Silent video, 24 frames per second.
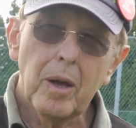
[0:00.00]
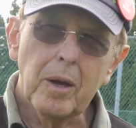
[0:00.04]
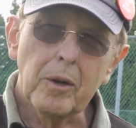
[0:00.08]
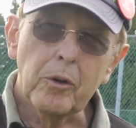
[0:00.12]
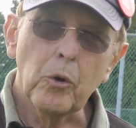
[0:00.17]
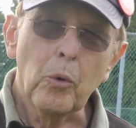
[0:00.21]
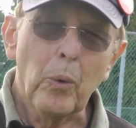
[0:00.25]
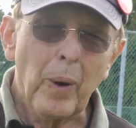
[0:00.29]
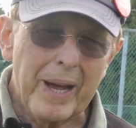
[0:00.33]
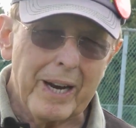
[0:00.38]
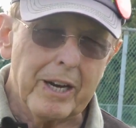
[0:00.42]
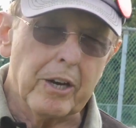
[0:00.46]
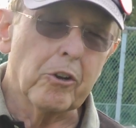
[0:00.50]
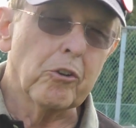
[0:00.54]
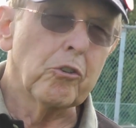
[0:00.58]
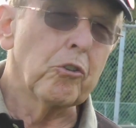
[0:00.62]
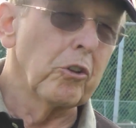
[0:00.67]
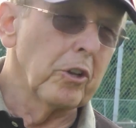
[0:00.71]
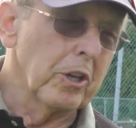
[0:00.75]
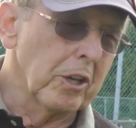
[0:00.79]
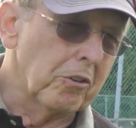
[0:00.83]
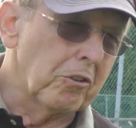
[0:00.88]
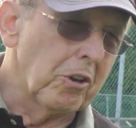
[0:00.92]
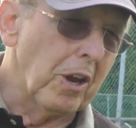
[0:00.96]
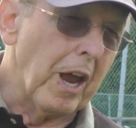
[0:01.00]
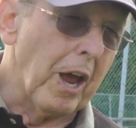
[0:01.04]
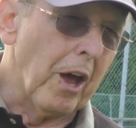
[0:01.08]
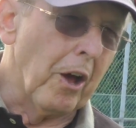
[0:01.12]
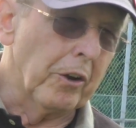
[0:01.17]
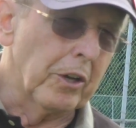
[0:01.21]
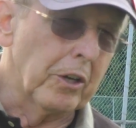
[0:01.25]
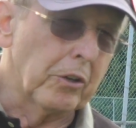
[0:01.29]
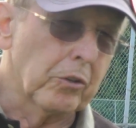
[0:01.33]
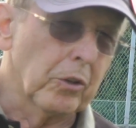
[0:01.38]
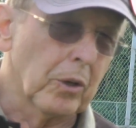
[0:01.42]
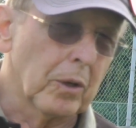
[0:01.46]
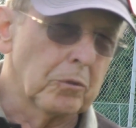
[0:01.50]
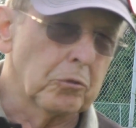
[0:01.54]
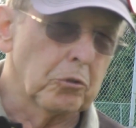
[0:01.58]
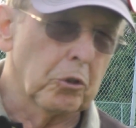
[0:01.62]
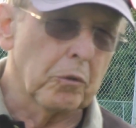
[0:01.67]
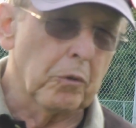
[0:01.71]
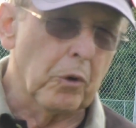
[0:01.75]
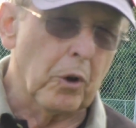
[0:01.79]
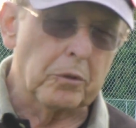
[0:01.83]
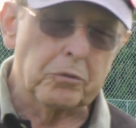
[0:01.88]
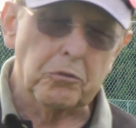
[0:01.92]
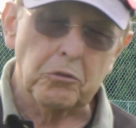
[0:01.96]
credit to the town in terms
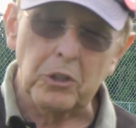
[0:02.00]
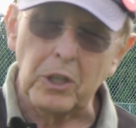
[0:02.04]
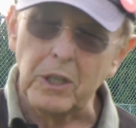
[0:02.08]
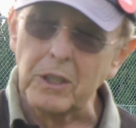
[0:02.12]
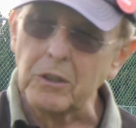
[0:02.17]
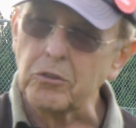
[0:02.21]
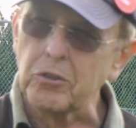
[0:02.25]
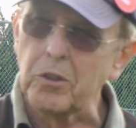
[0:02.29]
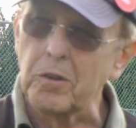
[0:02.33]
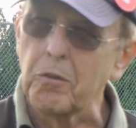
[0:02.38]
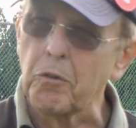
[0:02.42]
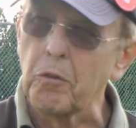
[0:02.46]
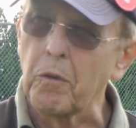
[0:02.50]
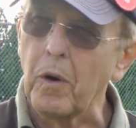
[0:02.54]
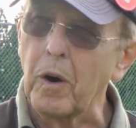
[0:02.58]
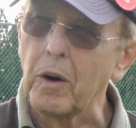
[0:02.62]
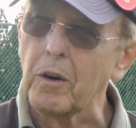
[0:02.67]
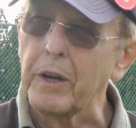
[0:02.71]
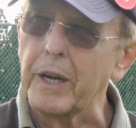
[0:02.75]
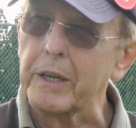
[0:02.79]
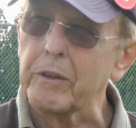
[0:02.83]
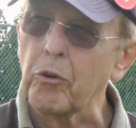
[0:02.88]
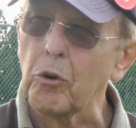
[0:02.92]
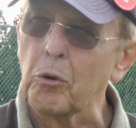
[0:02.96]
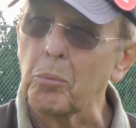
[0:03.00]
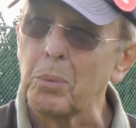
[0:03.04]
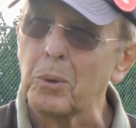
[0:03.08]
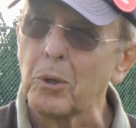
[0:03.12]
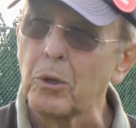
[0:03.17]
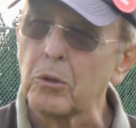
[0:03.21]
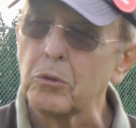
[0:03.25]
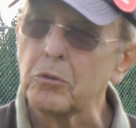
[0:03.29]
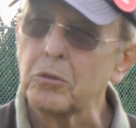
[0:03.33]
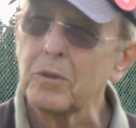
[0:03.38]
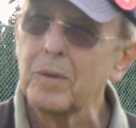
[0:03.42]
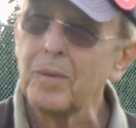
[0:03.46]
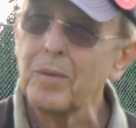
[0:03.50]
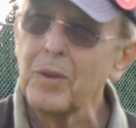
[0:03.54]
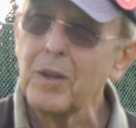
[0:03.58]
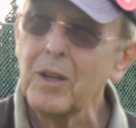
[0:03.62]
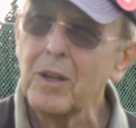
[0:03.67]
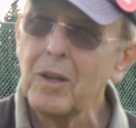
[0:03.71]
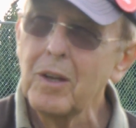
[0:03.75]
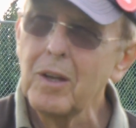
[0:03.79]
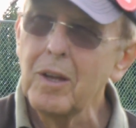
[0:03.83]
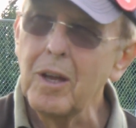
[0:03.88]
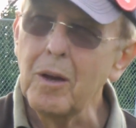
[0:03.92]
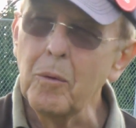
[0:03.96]
of offsetting some of our electric bills.
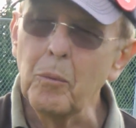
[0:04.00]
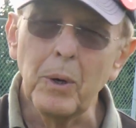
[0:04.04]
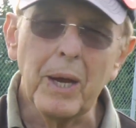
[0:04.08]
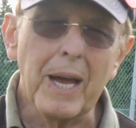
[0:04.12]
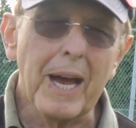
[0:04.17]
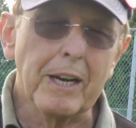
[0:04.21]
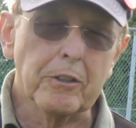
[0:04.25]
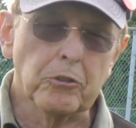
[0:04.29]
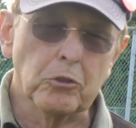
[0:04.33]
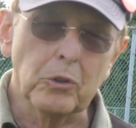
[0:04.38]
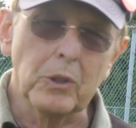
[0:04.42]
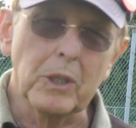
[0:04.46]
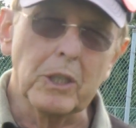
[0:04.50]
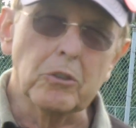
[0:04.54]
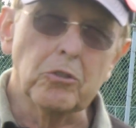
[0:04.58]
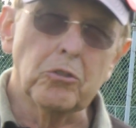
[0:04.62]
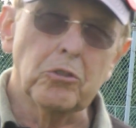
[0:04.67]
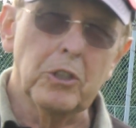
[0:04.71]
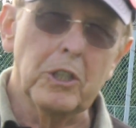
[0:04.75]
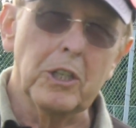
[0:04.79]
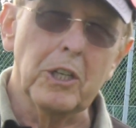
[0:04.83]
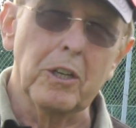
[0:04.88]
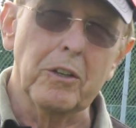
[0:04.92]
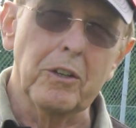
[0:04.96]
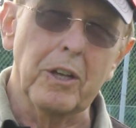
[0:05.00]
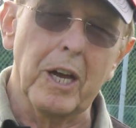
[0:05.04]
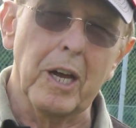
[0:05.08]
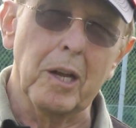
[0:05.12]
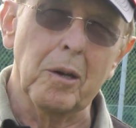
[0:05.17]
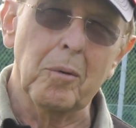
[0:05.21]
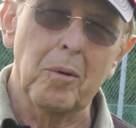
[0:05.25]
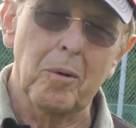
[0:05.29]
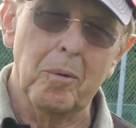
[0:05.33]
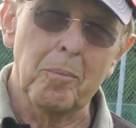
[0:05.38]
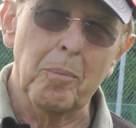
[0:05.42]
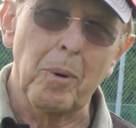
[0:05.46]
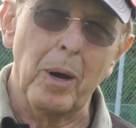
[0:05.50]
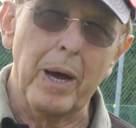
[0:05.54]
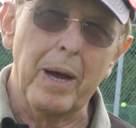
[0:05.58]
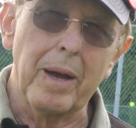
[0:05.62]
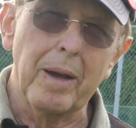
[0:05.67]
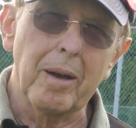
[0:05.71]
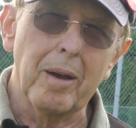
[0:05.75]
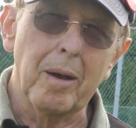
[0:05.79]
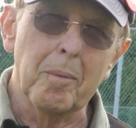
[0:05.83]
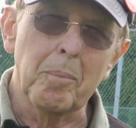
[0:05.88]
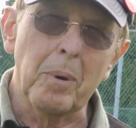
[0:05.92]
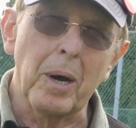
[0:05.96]
And we actually exceeded that
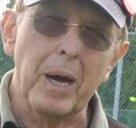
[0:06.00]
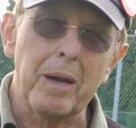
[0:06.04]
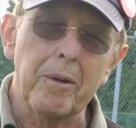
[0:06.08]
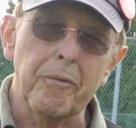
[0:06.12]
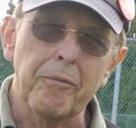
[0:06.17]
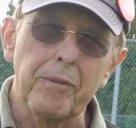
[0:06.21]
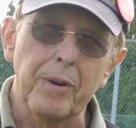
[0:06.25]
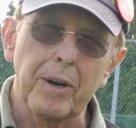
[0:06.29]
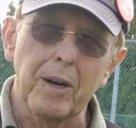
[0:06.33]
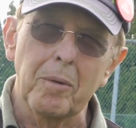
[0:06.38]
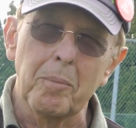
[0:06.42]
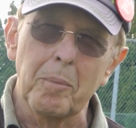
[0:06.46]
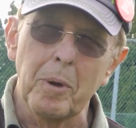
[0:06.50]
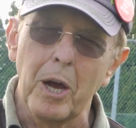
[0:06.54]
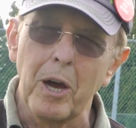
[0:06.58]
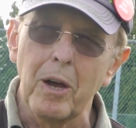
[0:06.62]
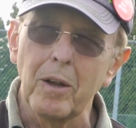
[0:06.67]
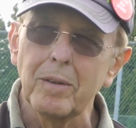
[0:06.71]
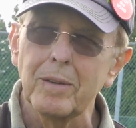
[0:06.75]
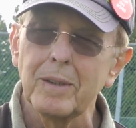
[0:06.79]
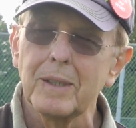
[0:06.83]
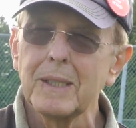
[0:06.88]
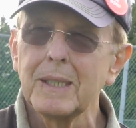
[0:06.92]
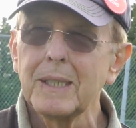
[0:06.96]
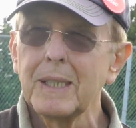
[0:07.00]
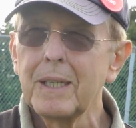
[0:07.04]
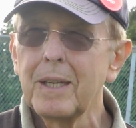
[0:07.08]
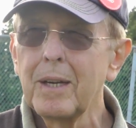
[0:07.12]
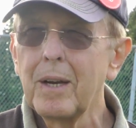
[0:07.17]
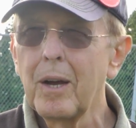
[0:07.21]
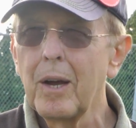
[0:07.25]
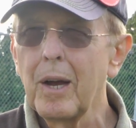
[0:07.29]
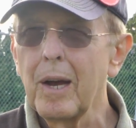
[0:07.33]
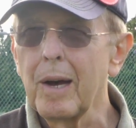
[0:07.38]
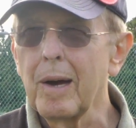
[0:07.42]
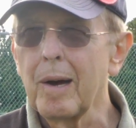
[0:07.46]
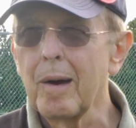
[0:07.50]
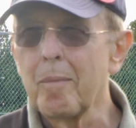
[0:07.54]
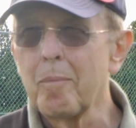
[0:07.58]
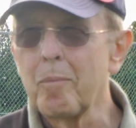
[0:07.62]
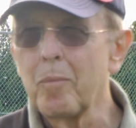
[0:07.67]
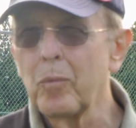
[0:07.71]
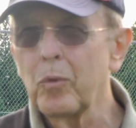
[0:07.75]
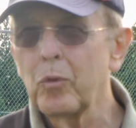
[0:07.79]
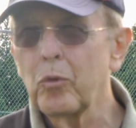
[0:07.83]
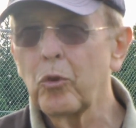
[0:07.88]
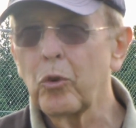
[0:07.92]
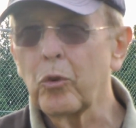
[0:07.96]
by a fair amount.
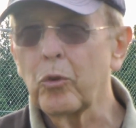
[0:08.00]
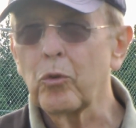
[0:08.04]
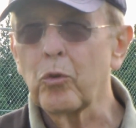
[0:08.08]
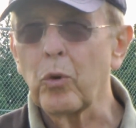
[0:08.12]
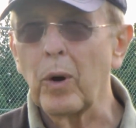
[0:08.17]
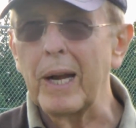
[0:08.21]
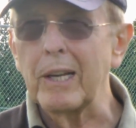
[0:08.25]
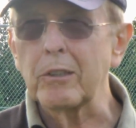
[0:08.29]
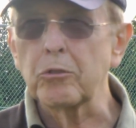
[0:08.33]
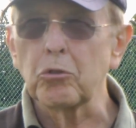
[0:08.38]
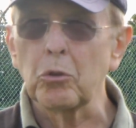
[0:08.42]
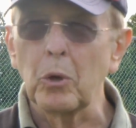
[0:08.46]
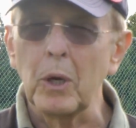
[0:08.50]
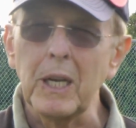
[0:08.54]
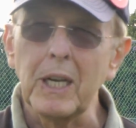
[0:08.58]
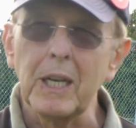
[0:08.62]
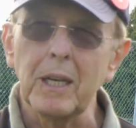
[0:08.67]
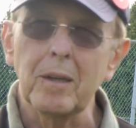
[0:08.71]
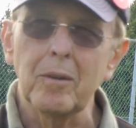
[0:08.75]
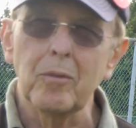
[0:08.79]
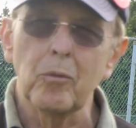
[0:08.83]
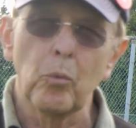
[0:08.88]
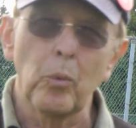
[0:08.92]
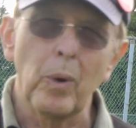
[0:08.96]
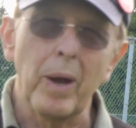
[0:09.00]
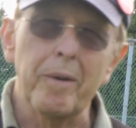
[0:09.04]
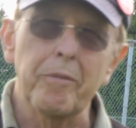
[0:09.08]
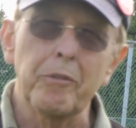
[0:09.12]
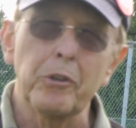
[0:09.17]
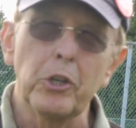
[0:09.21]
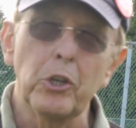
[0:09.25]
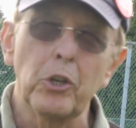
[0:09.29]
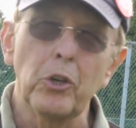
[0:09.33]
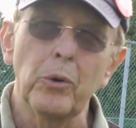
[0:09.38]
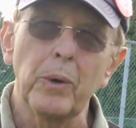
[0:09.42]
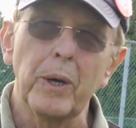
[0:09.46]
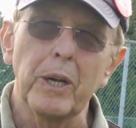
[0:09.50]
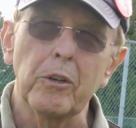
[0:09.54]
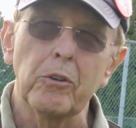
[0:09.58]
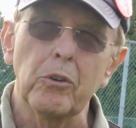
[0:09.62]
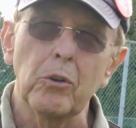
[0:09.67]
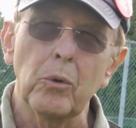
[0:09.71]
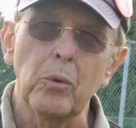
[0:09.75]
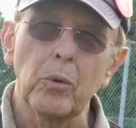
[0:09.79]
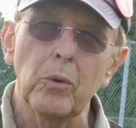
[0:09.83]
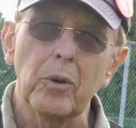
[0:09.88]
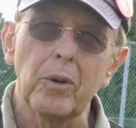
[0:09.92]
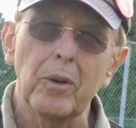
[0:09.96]
Translating revenue
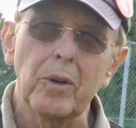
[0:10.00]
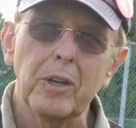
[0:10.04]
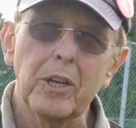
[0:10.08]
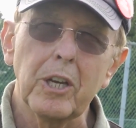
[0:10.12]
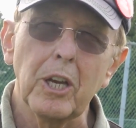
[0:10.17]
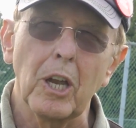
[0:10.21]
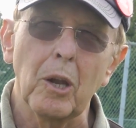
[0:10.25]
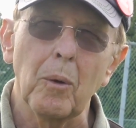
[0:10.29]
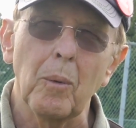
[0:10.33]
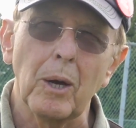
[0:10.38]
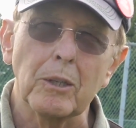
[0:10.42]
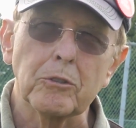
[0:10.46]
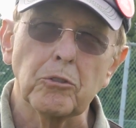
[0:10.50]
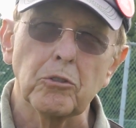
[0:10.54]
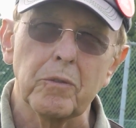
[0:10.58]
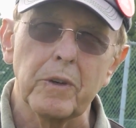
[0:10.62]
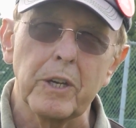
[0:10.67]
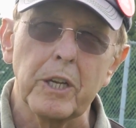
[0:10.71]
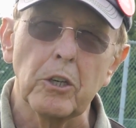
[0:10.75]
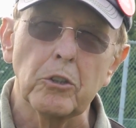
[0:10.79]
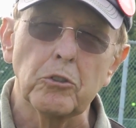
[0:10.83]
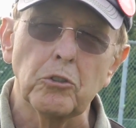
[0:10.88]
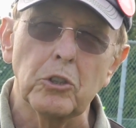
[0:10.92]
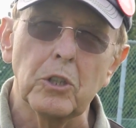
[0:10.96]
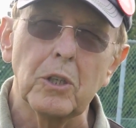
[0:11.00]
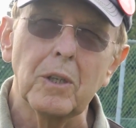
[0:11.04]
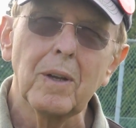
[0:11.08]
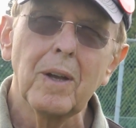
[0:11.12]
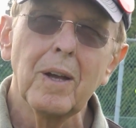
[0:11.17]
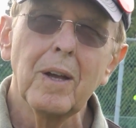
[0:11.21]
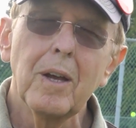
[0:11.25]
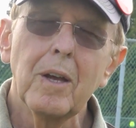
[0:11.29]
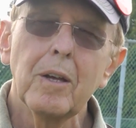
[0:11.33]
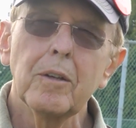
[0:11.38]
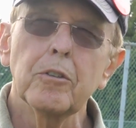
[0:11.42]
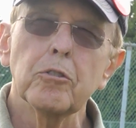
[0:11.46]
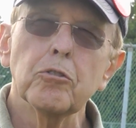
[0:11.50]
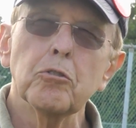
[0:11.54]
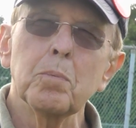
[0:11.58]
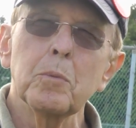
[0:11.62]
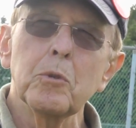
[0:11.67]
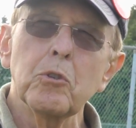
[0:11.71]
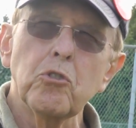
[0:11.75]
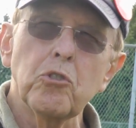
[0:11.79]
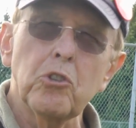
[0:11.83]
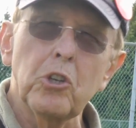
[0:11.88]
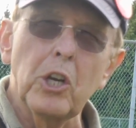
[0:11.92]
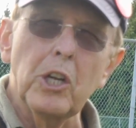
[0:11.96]
into kilowatts of energy, this
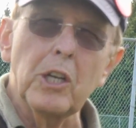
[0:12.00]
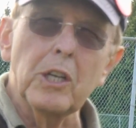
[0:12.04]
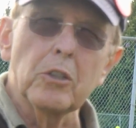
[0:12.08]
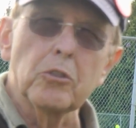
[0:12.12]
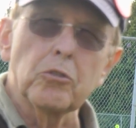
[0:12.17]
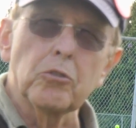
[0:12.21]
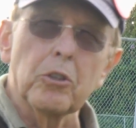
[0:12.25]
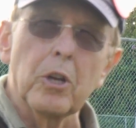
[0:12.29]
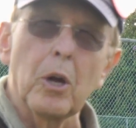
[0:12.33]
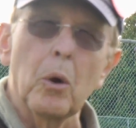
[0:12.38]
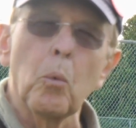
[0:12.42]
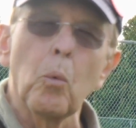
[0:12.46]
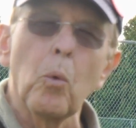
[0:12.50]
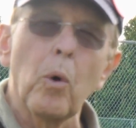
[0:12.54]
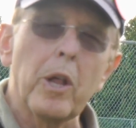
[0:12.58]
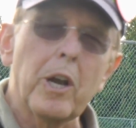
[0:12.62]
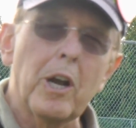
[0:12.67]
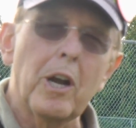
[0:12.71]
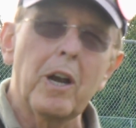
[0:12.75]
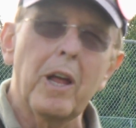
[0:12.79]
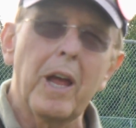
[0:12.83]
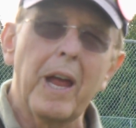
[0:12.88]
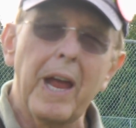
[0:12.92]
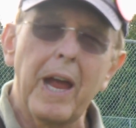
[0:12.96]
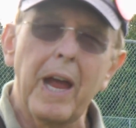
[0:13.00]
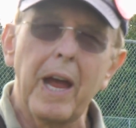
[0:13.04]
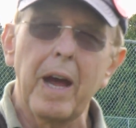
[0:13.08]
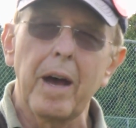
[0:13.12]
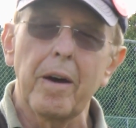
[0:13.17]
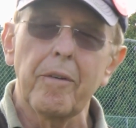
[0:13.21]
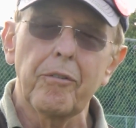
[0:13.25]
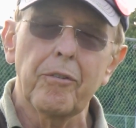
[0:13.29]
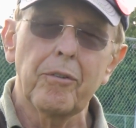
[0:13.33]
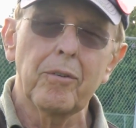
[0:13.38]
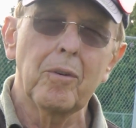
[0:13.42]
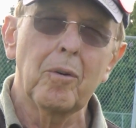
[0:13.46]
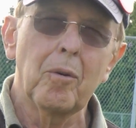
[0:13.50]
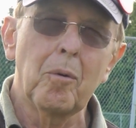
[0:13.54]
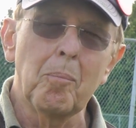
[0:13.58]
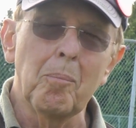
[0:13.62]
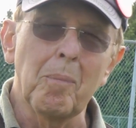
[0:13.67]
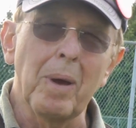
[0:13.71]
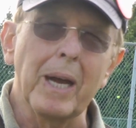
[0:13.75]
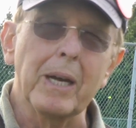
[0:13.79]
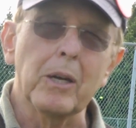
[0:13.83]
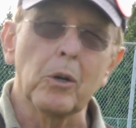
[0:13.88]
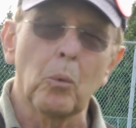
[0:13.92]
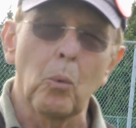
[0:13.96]
machine is a 1.5
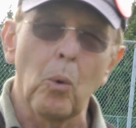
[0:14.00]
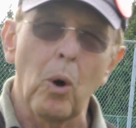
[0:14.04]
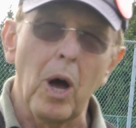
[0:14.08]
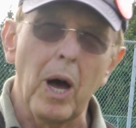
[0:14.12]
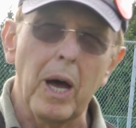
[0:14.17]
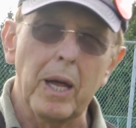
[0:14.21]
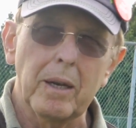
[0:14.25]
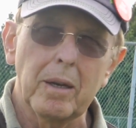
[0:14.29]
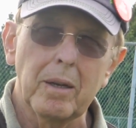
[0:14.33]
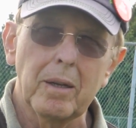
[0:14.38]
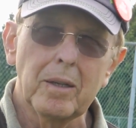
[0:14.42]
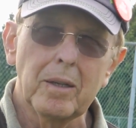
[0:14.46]
megawatt